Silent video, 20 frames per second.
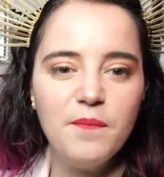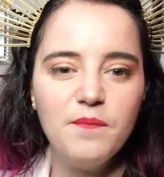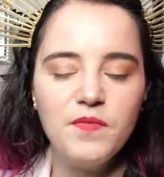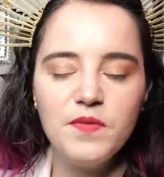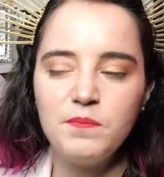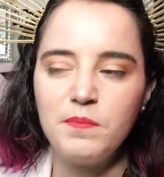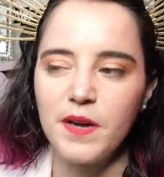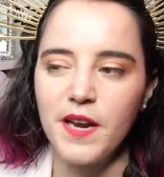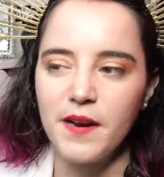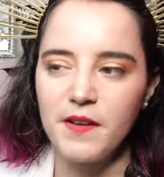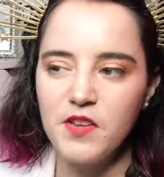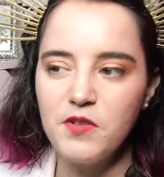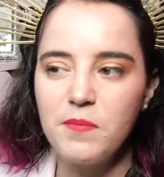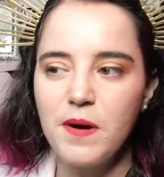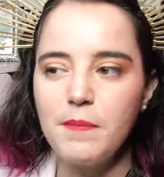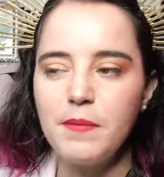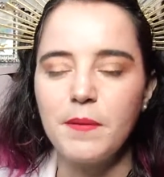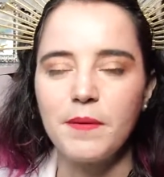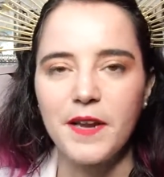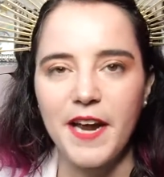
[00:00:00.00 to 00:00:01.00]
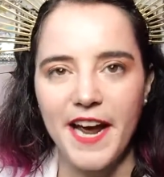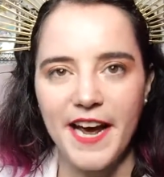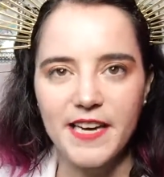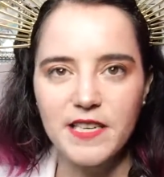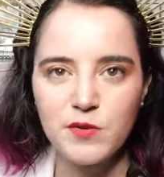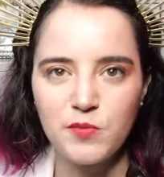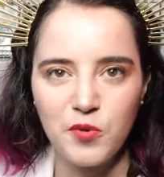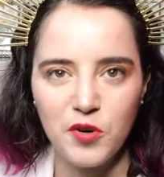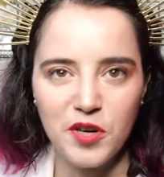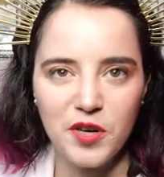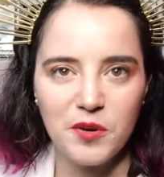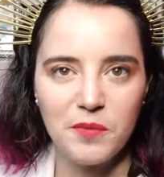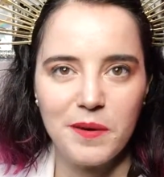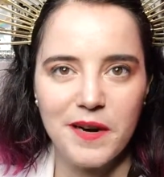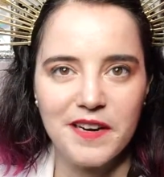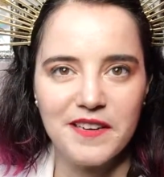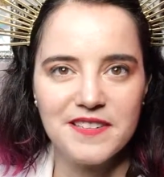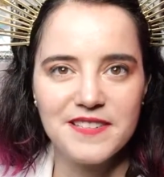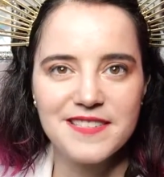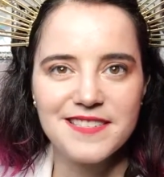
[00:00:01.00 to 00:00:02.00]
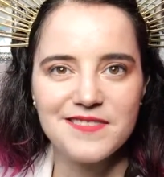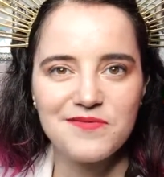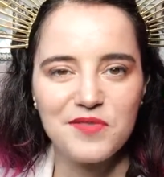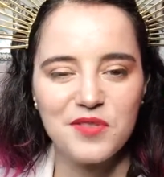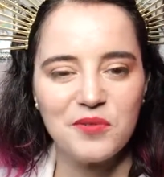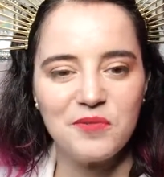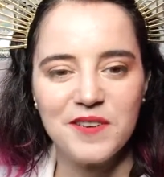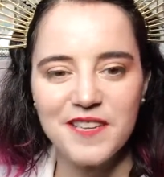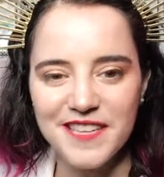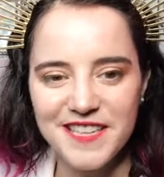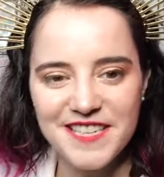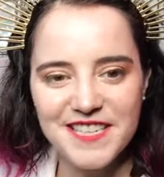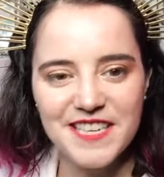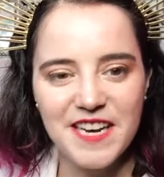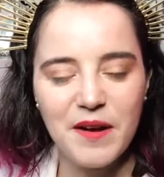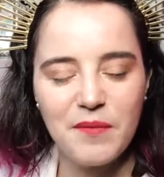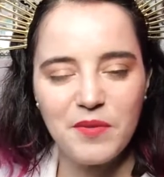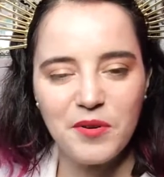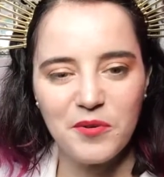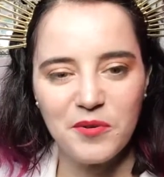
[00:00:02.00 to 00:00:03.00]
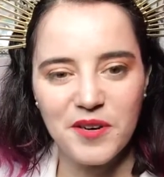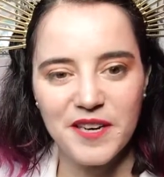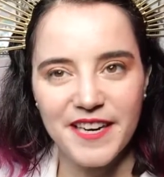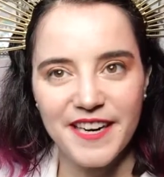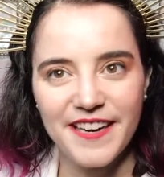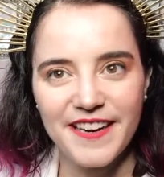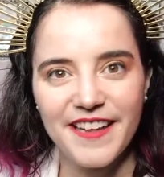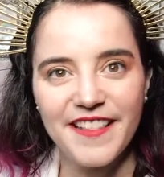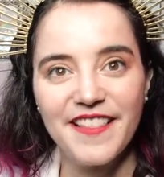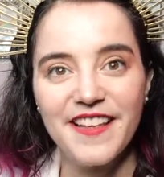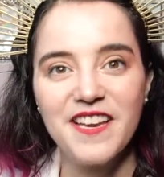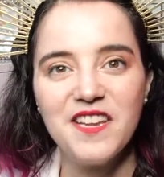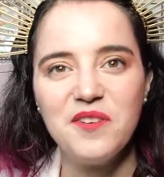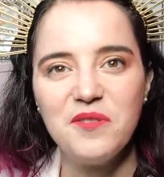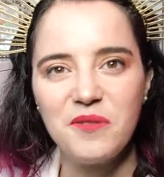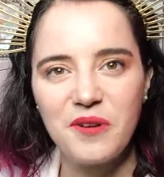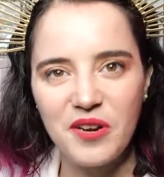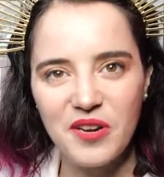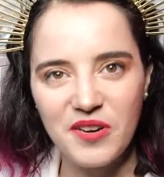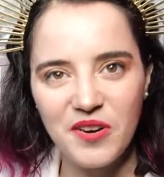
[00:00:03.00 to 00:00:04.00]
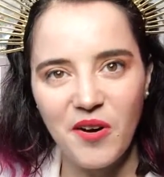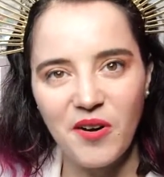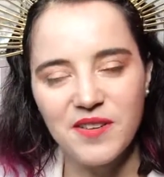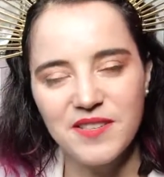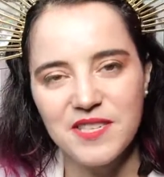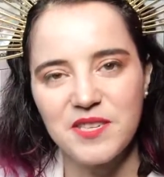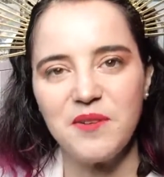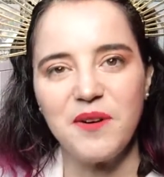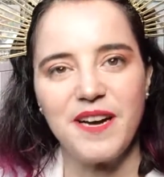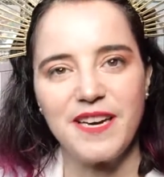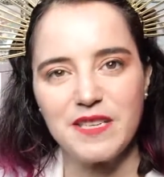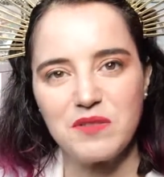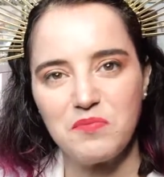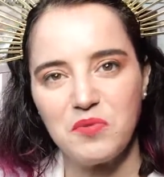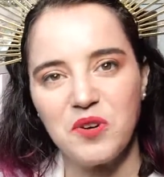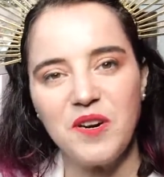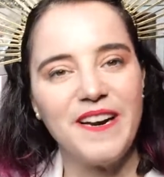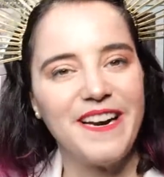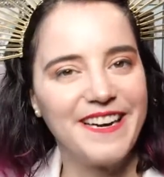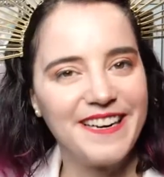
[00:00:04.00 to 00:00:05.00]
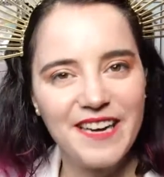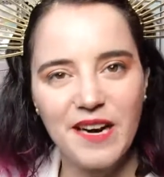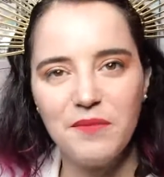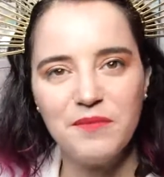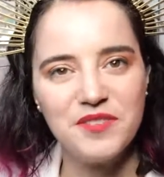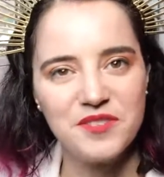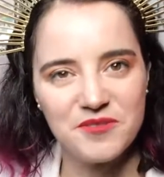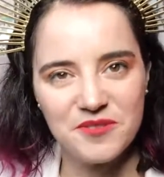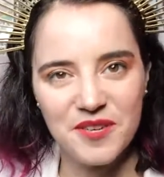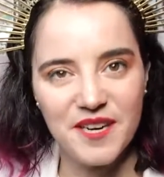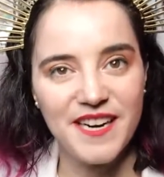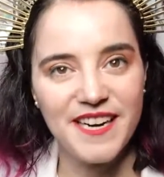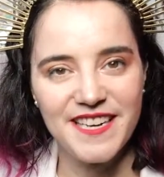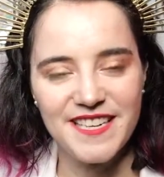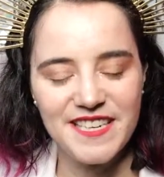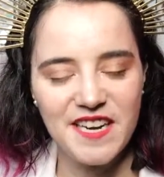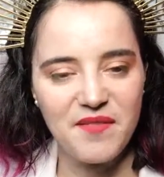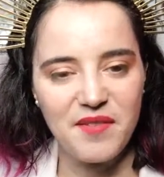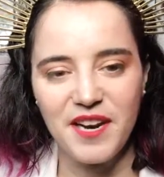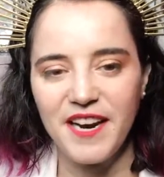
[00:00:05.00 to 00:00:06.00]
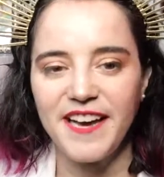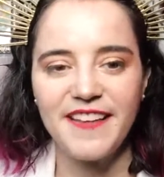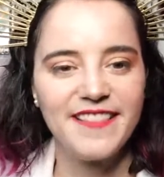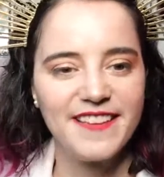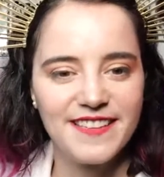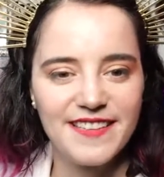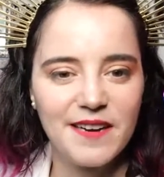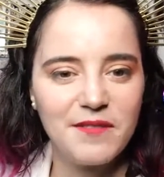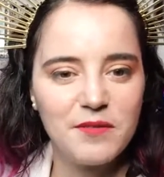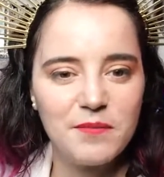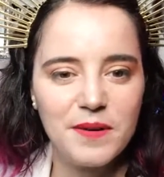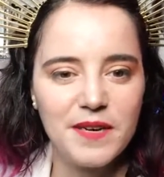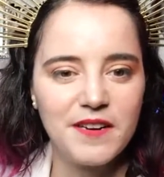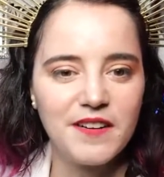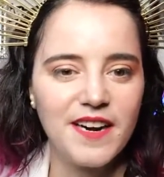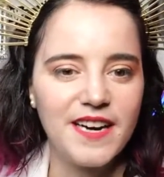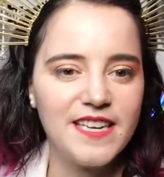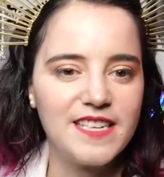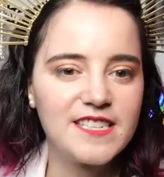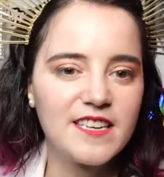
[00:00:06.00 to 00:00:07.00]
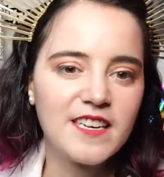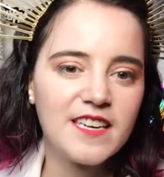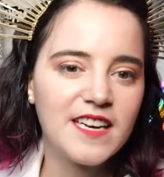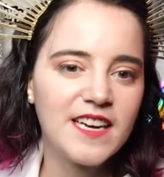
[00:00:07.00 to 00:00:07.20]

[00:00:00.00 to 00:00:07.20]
But you might be able to export your parents if they're willing to come to Oregon. And then you could also export and come to Oregon, David. I think that would be great.